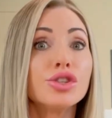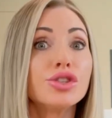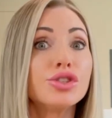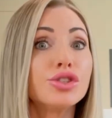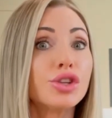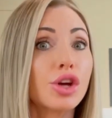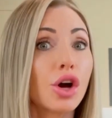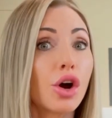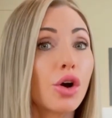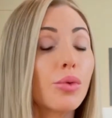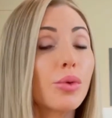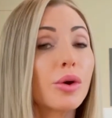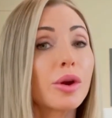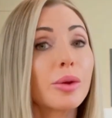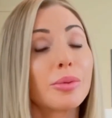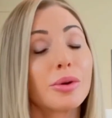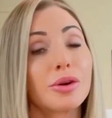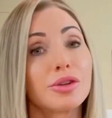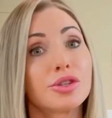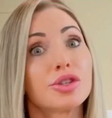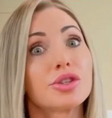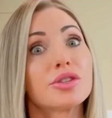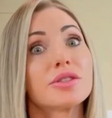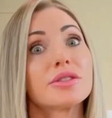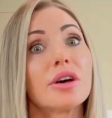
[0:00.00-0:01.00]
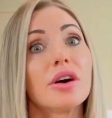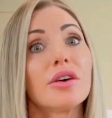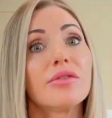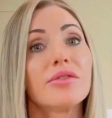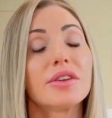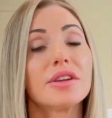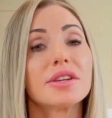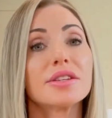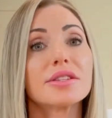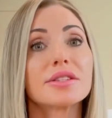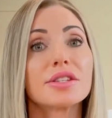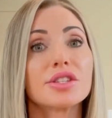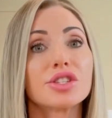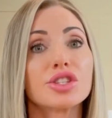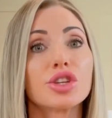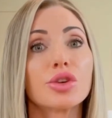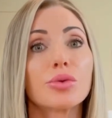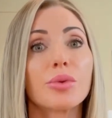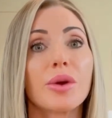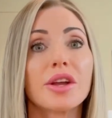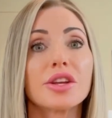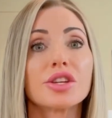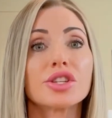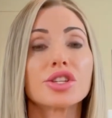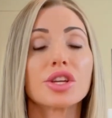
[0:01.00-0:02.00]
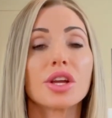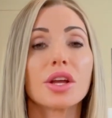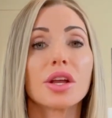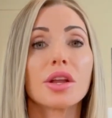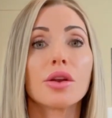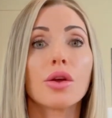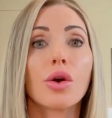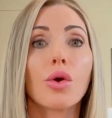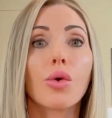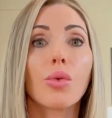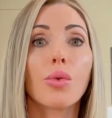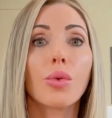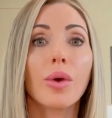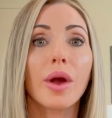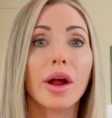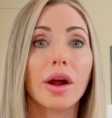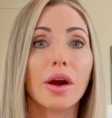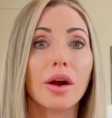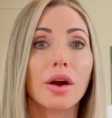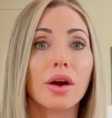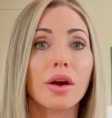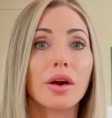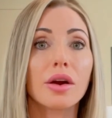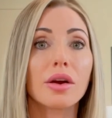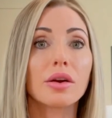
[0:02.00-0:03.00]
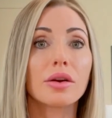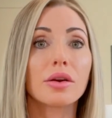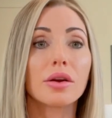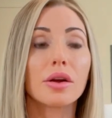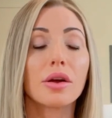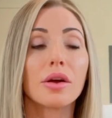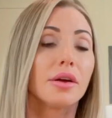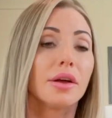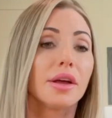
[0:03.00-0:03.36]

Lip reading: Don't want to put yourself in a situation where